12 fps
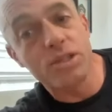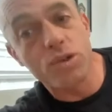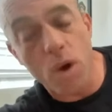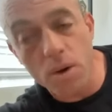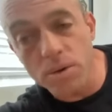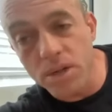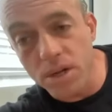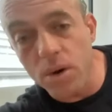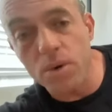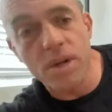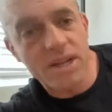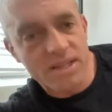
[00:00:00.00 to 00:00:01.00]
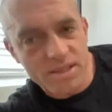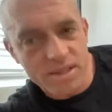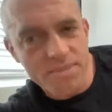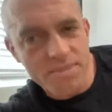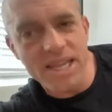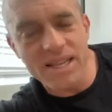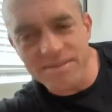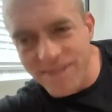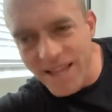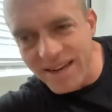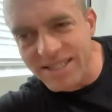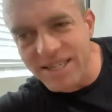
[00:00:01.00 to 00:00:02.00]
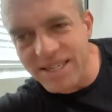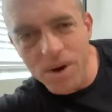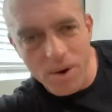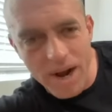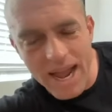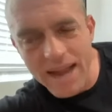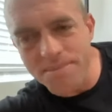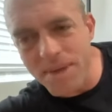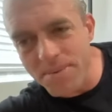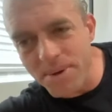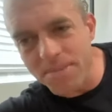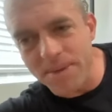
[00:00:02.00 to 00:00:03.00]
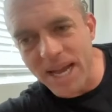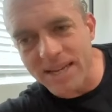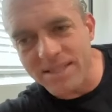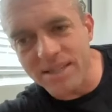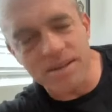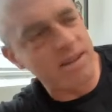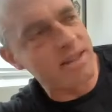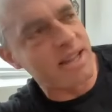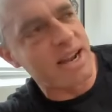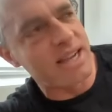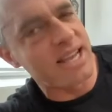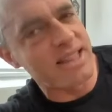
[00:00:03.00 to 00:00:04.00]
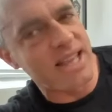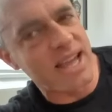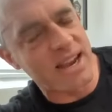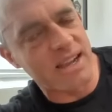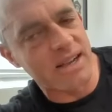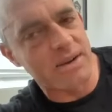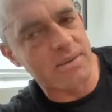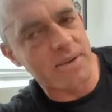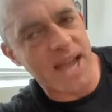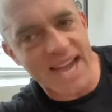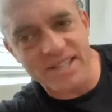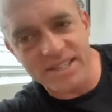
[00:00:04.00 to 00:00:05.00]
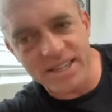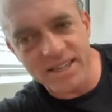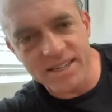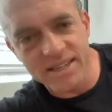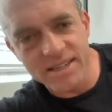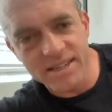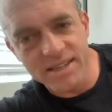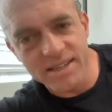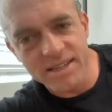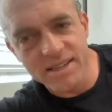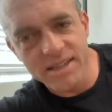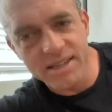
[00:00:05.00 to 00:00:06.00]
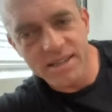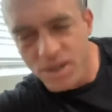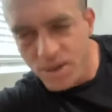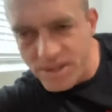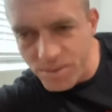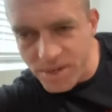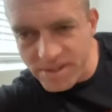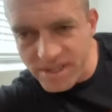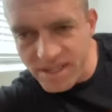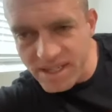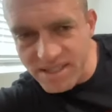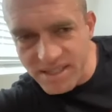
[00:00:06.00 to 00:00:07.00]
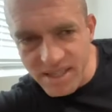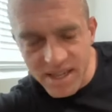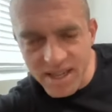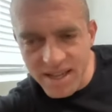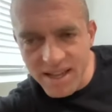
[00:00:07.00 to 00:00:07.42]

So, you know, so let me kind of see where we're at and maybe I'll get back to you. And then I said that and I go, actually, you know what the real deal is?